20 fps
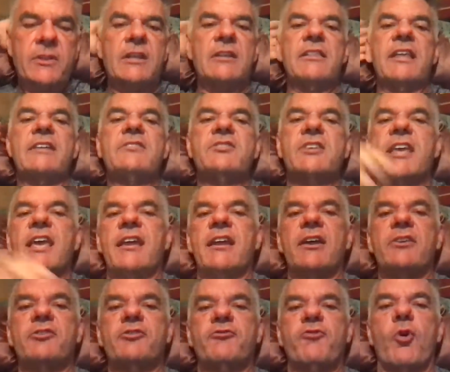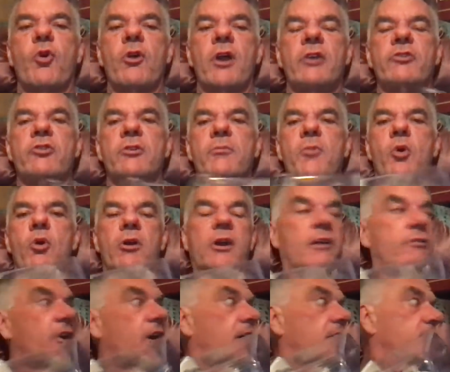Let's get us 400 more
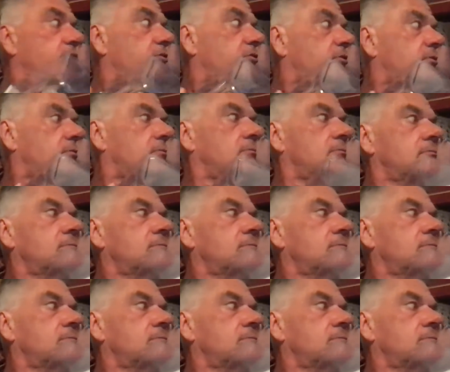of us.